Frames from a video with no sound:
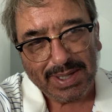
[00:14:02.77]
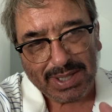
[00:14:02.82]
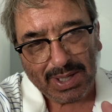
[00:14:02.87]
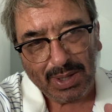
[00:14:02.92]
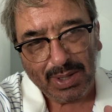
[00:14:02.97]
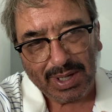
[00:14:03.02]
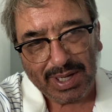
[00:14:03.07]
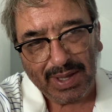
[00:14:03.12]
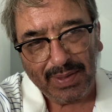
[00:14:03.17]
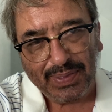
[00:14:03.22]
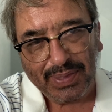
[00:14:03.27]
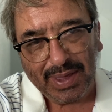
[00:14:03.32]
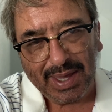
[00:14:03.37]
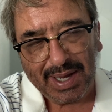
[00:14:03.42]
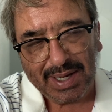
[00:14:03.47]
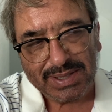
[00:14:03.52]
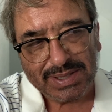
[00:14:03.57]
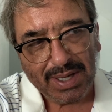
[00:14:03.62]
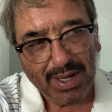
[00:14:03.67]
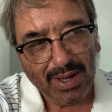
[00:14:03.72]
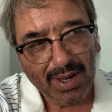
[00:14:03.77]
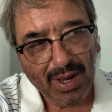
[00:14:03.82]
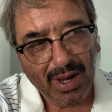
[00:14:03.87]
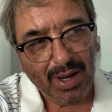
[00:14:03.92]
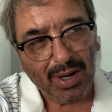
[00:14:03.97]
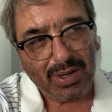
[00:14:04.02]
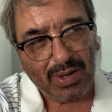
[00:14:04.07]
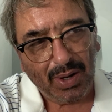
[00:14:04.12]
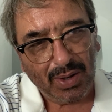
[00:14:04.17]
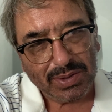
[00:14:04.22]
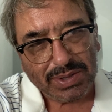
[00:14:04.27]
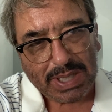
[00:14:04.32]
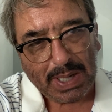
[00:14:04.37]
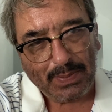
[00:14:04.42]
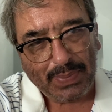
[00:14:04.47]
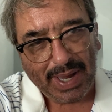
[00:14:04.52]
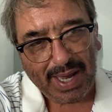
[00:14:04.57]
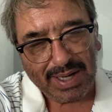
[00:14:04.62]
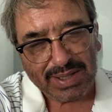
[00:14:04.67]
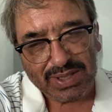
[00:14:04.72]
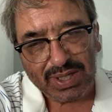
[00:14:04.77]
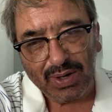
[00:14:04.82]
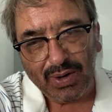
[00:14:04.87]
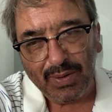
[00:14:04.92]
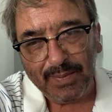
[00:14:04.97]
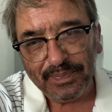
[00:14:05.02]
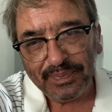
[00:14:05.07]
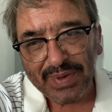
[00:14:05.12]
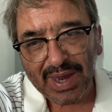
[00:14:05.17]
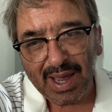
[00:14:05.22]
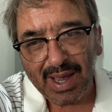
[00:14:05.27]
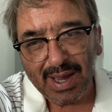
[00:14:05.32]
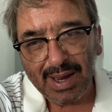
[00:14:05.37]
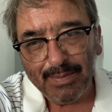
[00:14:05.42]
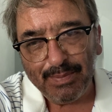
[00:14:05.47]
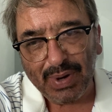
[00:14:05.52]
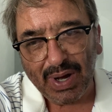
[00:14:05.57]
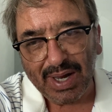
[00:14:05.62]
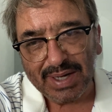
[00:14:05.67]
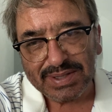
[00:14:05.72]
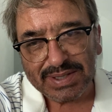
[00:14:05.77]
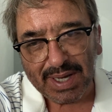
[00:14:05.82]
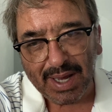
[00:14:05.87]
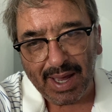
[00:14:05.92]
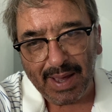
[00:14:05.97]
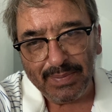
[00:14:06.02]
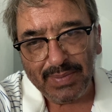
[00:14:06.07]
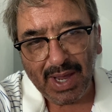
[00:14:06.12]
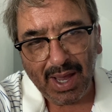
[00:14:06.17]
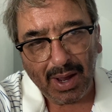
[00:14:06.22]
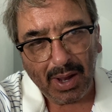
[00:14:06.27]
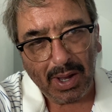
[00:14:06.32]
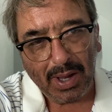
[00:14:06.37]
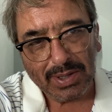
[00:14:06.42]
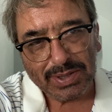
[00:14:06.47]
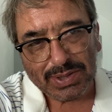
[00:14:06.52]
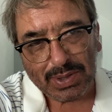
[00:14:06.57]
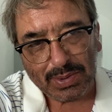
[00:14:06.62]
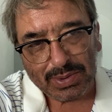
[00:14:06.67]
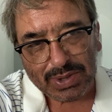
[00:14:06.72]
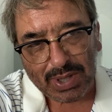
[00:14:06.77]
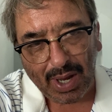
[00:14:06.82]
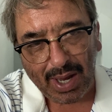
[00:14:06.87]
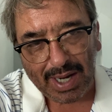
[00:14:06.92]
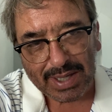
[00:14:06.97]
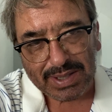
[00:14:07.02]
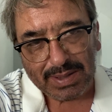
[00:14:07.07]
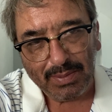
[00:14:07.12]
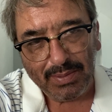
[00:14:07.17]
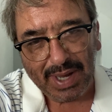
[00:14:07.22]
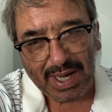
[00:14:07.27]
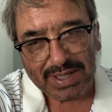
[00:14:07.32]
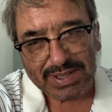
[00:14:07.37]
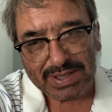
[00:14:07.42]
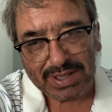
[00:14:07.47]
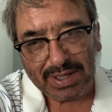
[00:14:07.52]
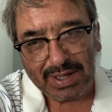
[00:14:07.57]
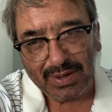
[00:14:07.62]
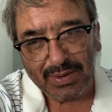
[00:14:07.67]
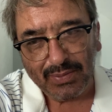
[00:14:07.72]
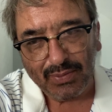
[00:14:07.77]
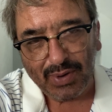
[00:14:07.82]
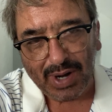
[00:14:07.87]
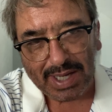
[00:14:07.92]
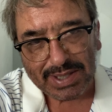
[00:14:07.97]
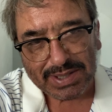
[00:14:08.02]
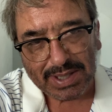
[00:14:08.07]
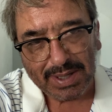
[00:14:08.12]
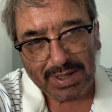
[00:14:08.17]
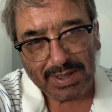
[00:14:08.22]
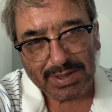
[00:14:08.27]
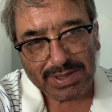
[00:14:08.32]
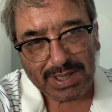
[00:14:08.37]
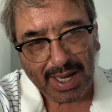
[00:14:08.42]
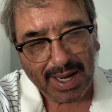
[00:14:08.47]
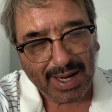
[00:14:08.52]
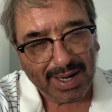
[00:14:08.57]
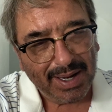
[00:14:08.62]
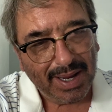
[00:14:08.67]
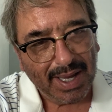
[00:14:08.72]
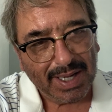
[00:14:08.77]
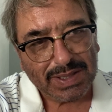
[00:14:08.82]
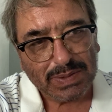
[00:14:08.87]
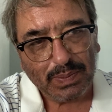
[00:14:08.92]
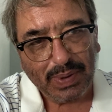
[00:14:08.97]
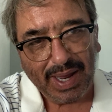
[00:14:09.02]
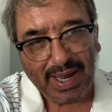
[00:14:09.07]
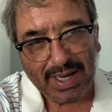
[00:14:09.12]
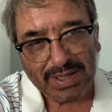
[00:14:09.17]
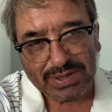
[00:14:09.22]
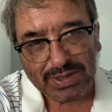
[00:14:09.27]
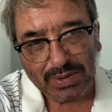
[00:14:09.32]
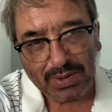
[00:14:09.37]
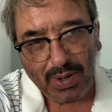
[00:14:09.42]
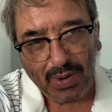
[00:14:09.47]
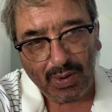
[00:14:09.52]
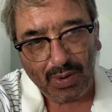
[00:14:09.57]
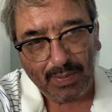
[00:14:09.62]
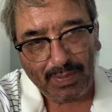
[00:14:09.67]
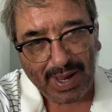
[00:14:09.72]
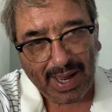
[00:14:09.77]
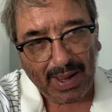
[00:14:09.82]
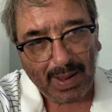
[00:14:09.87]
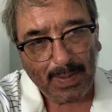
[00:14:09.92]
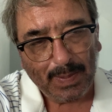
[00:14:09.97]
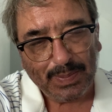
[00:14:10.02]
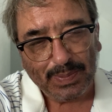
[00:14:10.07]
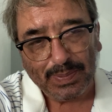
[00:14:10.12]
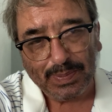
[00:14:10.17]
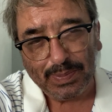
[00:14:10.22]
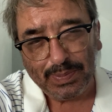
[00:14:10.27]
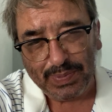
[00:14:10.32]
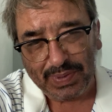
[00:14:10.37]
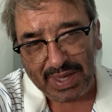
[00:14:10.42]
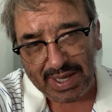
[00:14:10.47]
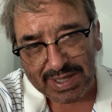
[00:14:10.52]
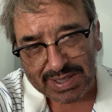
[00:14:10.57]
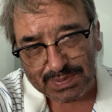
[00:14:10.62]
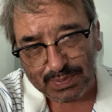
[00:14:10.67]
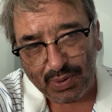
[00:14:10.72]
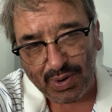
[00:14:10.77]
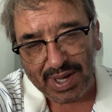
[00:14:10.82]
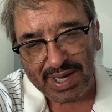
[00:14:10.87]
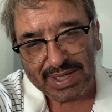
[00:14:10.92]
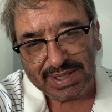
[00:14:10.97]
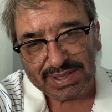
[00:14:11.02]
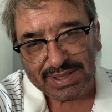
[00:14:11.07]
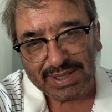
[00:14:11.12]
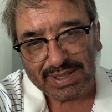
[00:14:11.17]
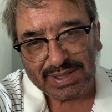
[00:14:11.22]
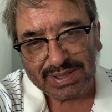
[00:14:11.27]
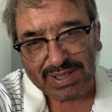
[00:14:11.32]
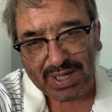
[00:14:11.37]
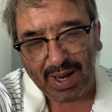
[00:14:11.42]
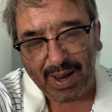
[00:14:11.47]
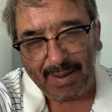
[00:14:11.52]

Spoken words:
to look at things, Jacotepec too, but also talked to Mexican residents and expats who know about these places.